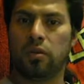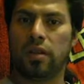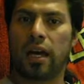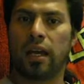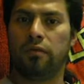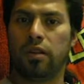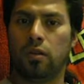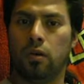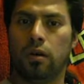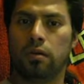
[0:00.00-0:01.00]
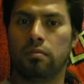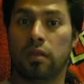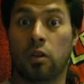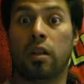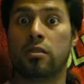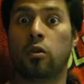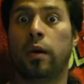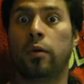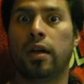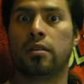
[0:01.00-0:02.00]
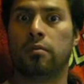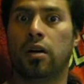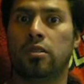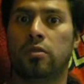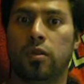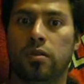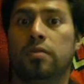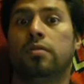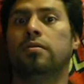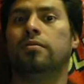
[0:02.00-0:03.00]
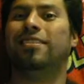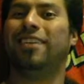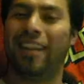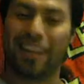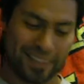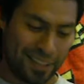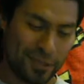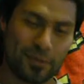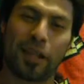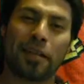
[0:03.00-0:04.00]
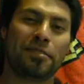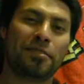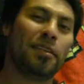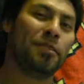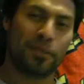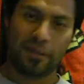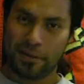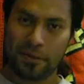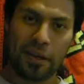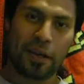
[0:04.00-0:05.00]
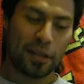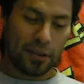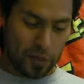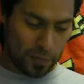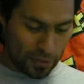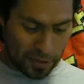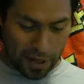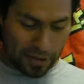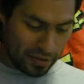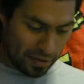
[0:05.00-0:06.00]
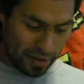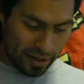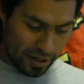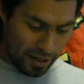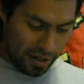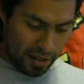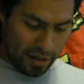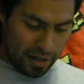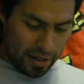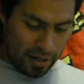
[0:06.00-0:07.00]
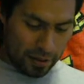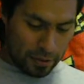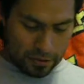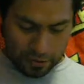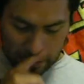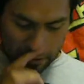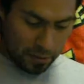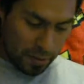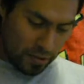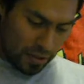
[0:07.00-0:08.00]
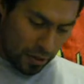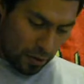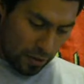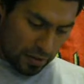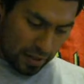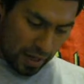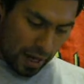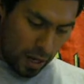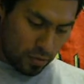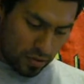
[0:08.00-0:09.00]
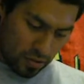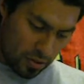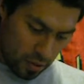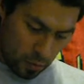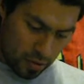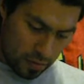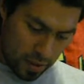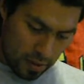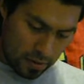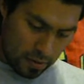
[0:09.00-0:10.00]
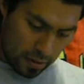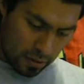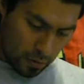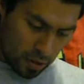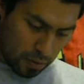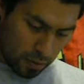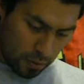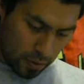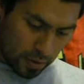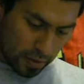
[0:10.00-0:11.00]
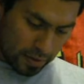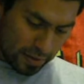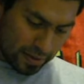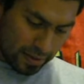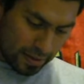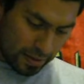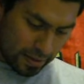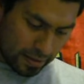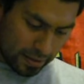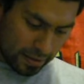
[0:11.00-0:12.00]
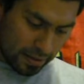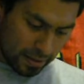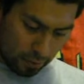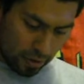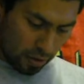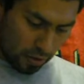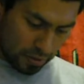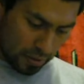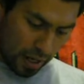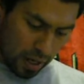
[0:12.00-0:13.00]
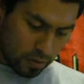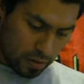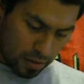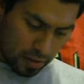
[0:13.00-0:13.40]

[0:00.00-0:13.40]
People knock at every door. Let's hope that we get some customers. I like to say customers. I like to stand here and give people candy. Also, let me see now. I crossed that out, which means next month. I already crossed that out.